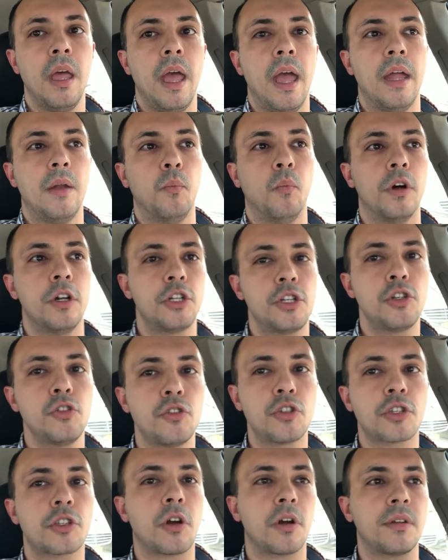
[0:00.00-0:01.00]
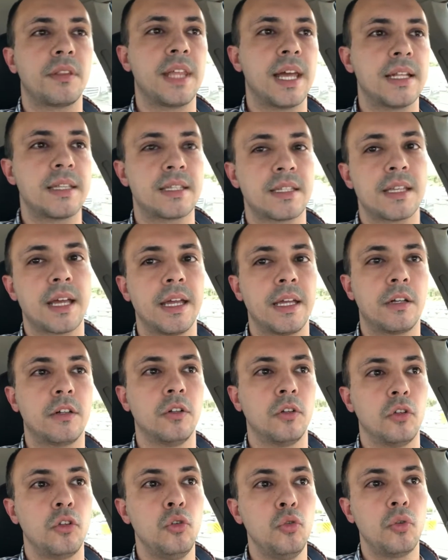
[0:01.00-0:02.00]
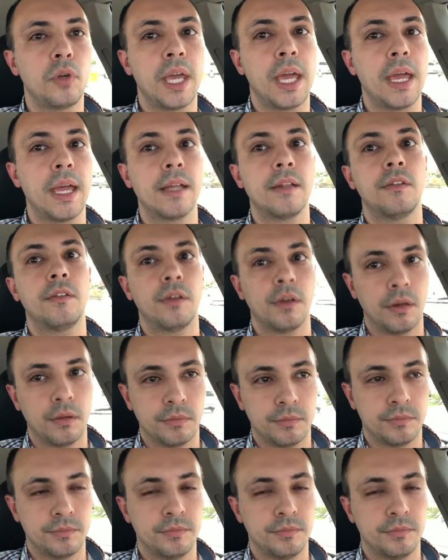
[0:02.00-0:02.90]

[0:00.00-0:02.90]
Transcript: And once you start that cycle, you can too.